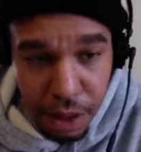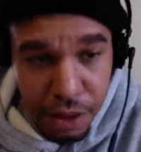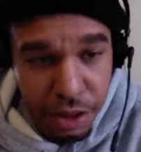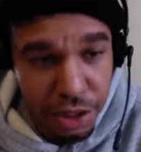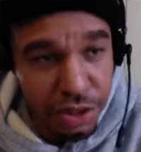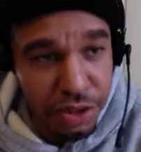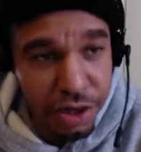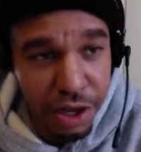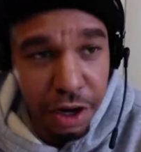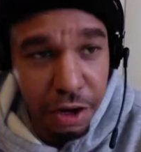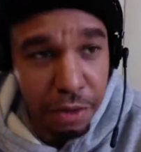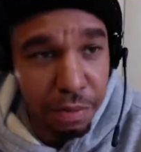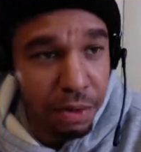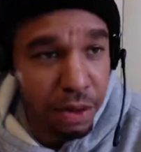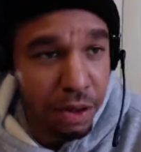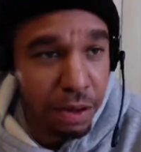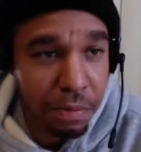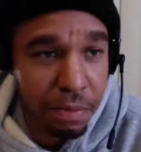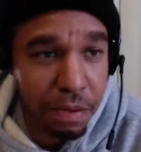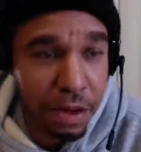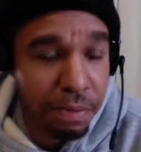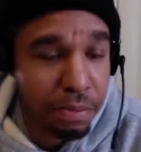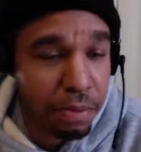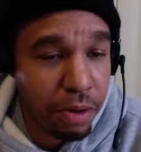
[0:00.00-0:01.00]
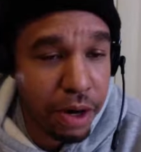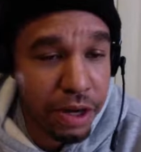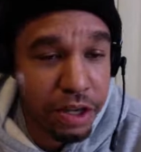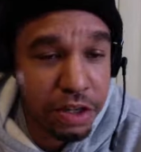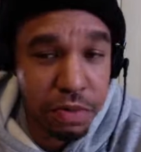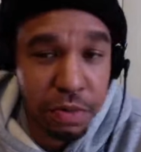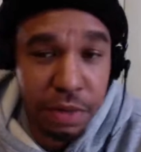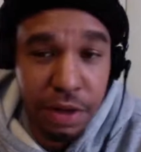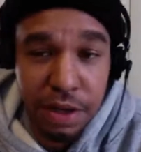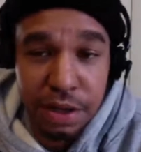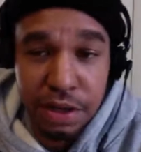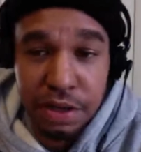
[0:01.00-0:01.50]
This Airbnb
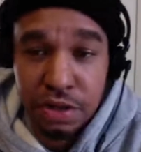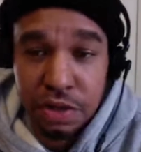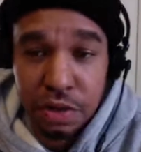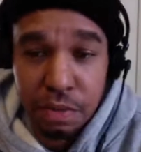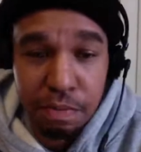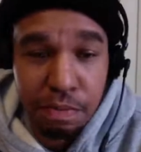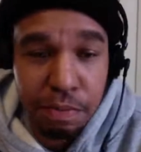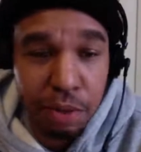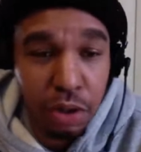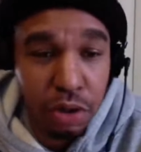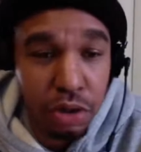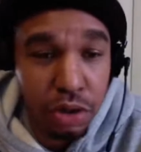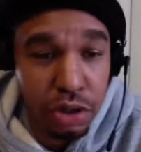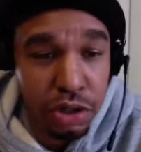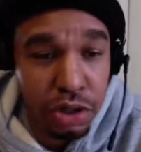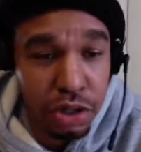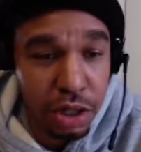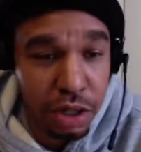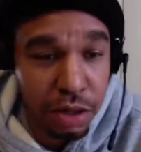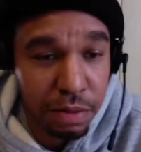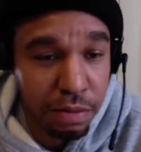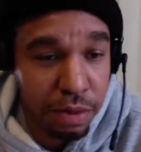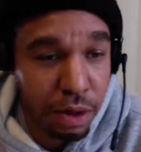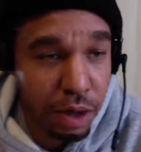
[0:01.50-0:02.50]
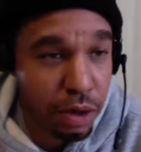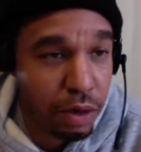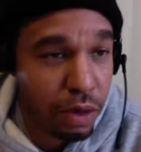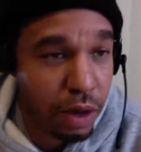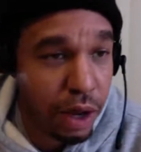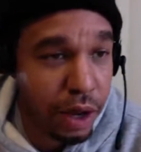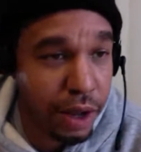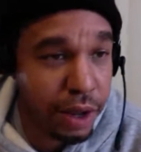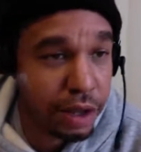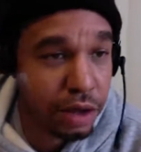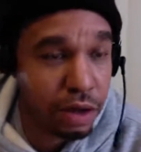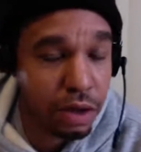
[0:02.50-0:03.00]
price, man, is some bullshit, bro.
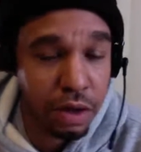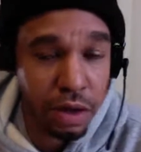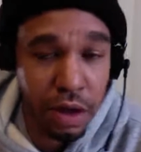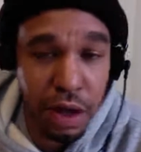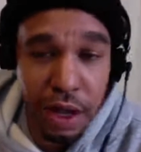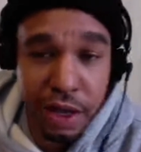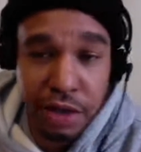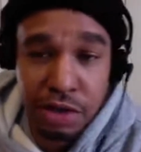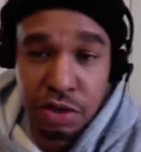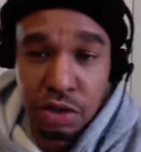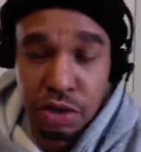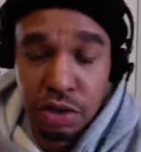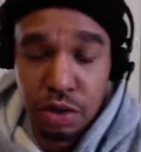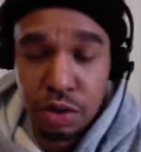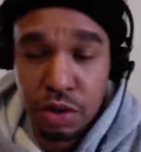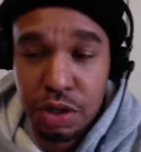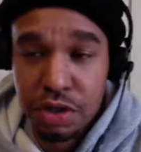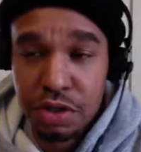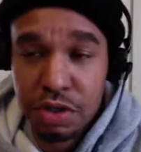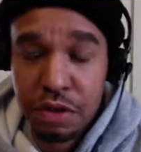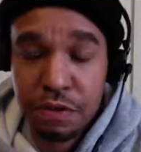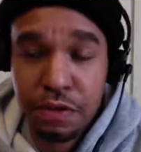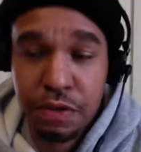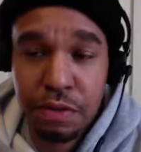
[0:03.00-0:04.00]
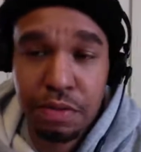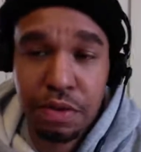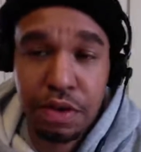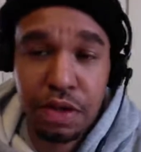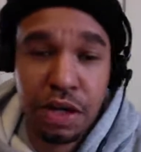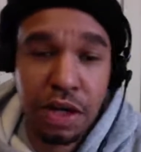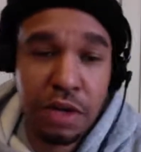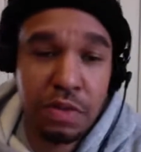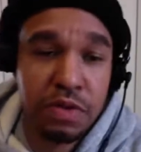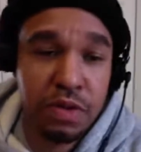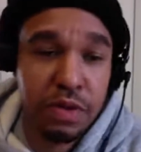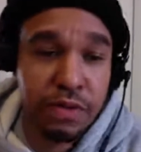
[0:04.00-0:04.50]
I ain't gonna lie to you, because if it
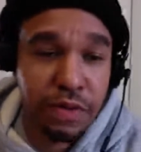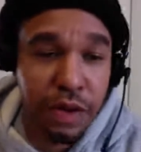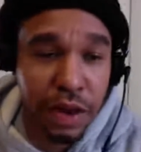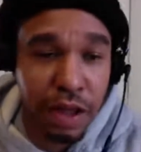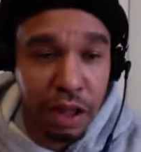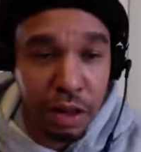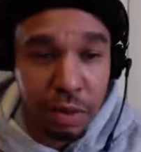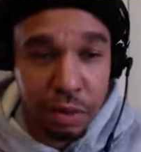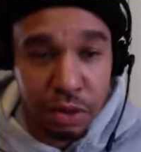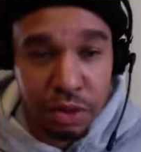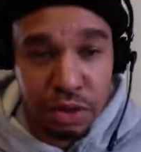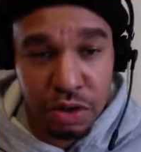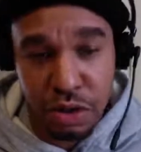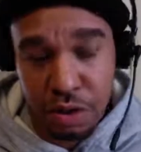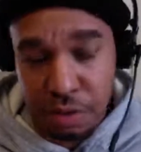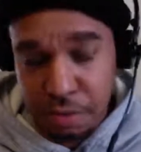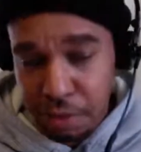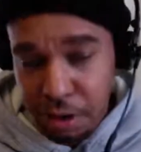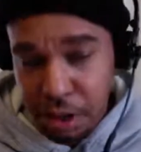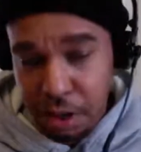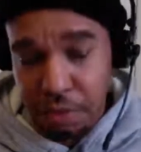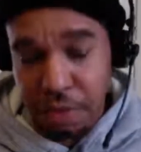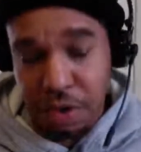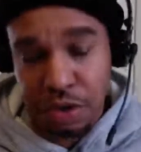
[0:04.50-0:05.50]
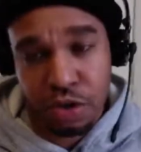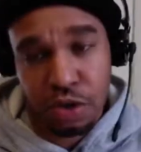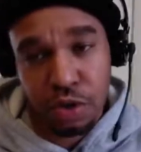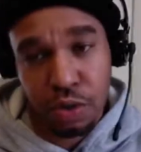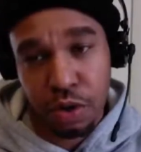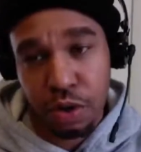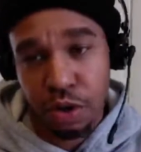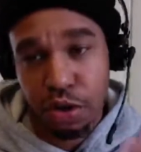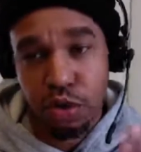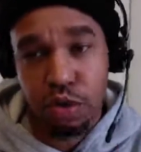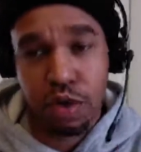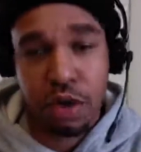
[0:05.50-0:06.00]
becomes available to the public to
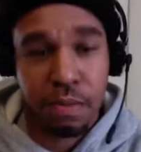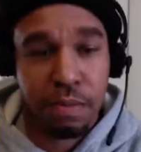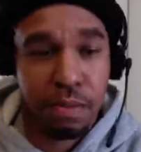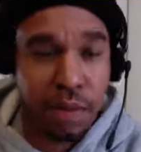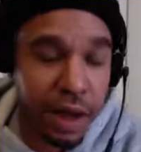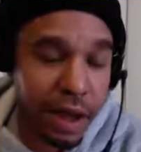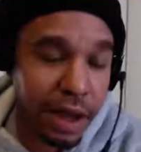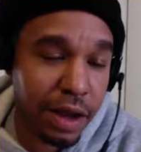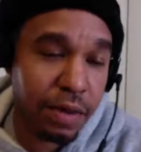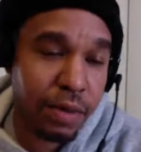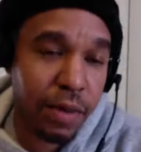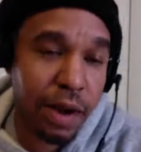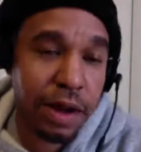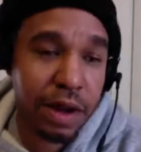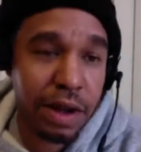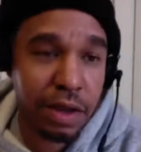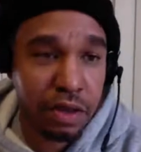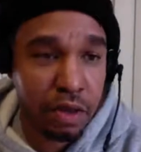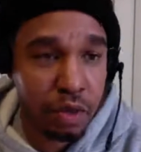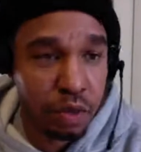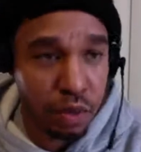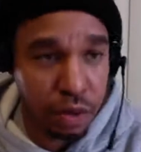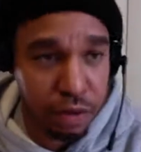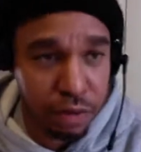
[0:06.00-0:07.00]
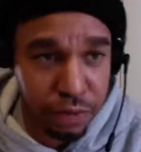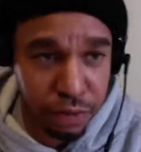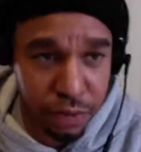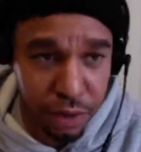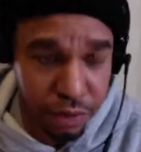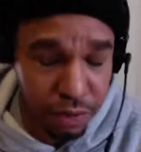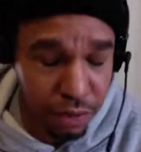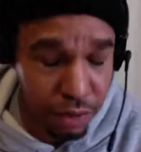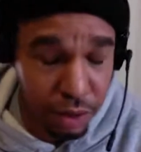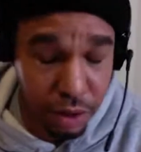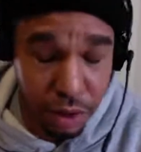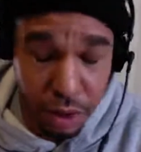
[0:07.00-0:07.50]
where you can buy it right at the
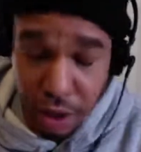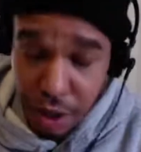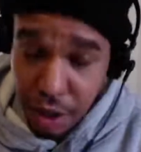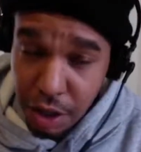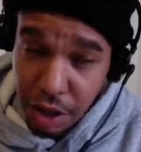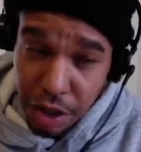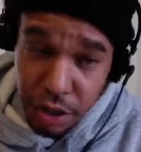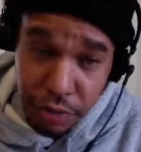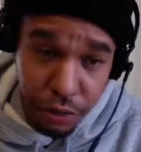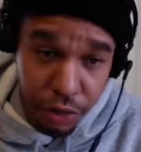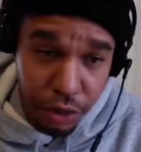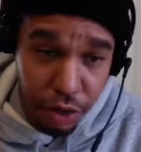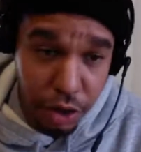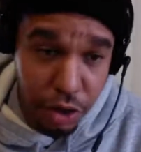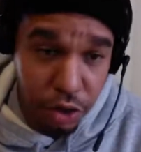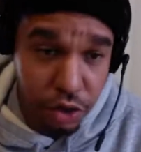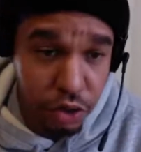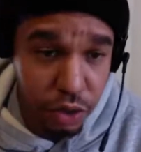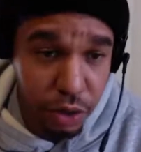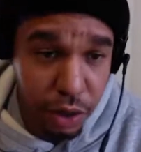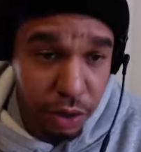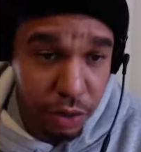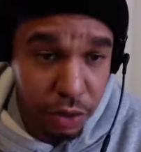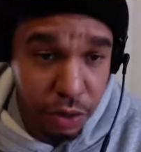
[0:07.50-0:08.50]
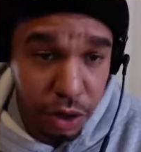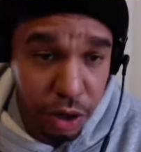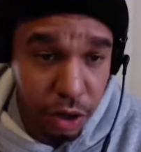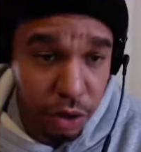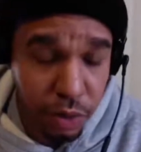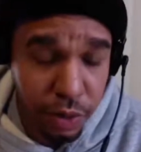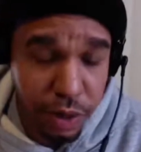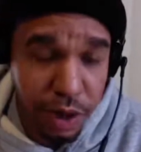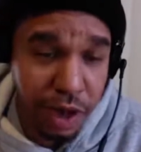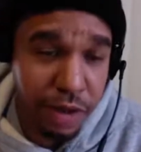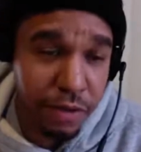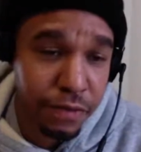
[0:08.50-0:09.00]
150, for those who don't know,
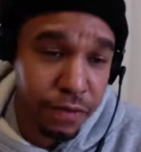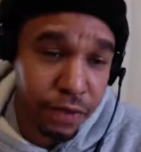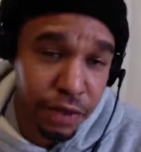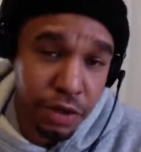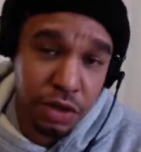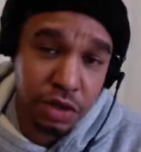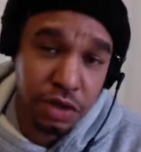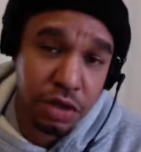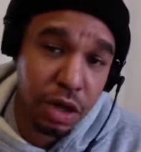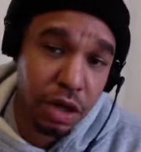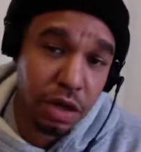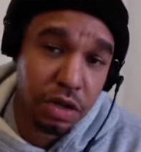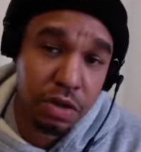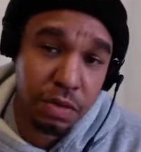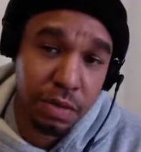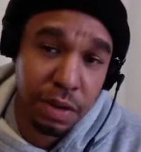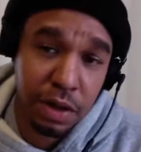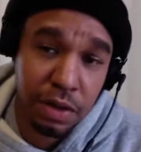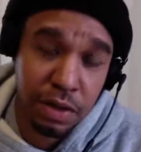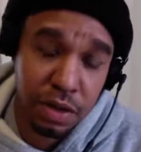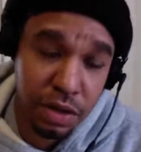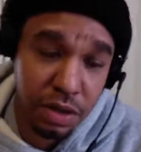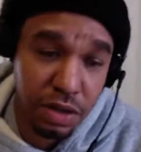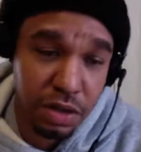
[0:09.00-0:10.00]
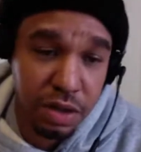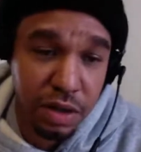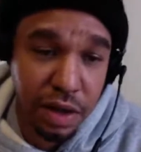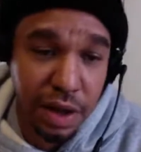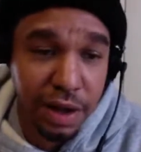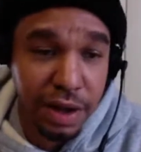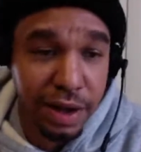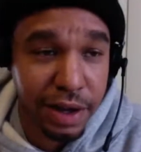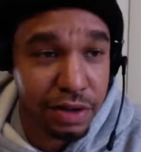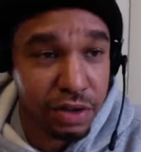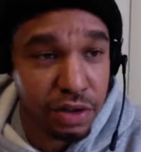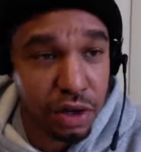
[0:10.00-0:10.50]
when I first talked about this
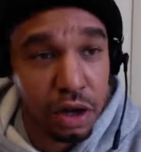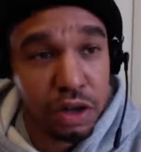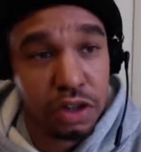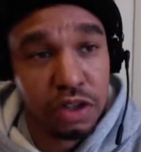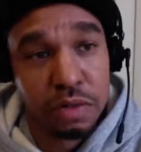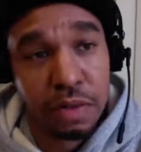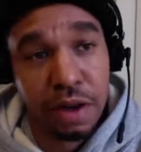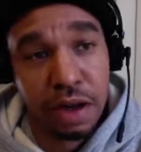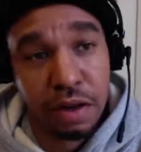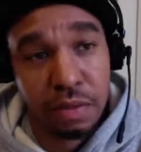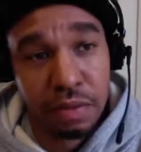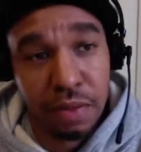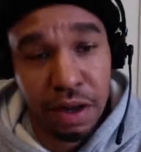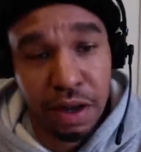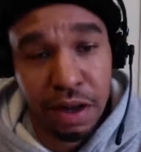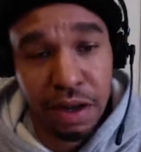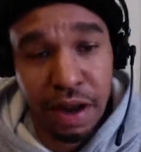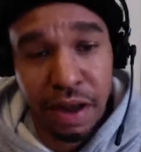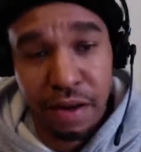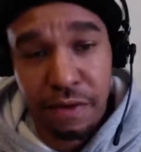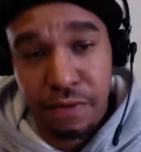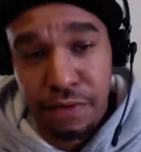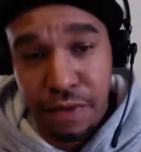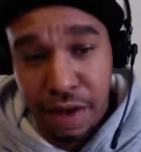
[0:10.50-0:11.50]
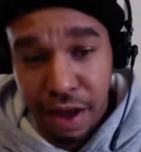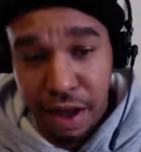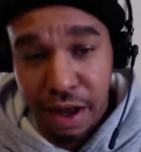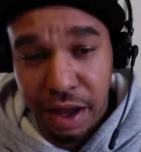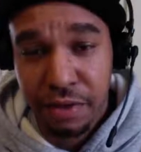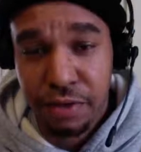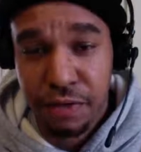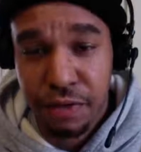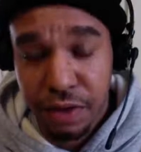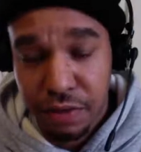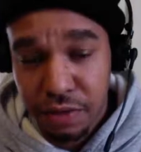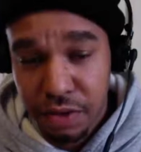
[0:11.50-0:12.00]
stock, I talked about it being at
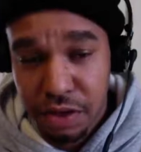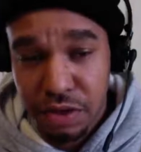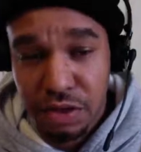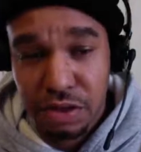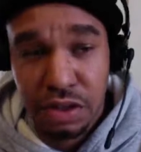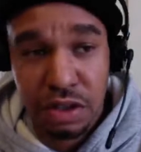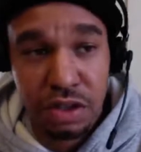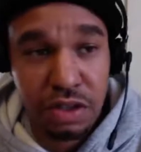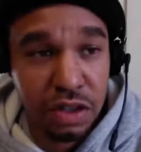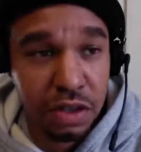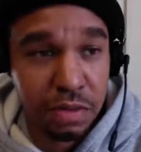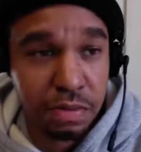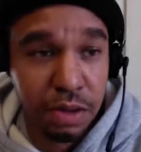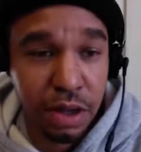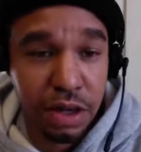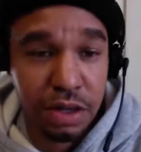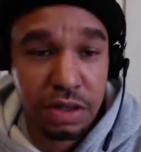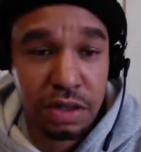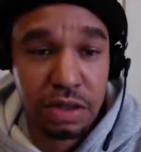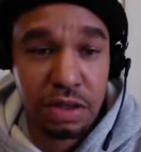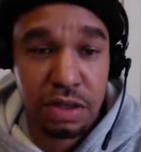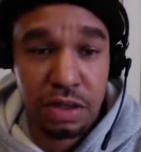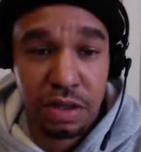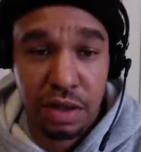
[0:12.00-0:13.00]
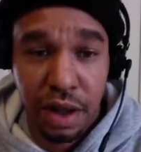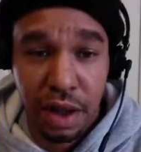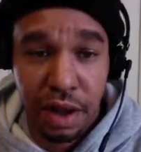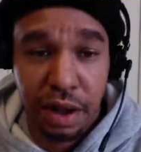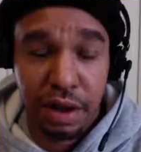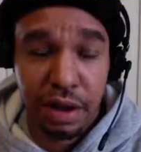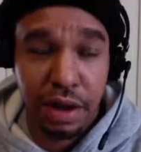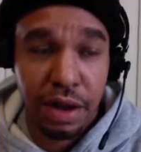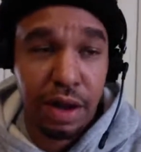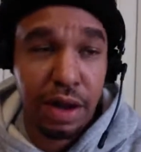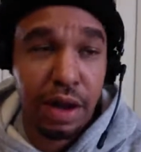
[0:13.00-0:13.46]
50, $60 a stock.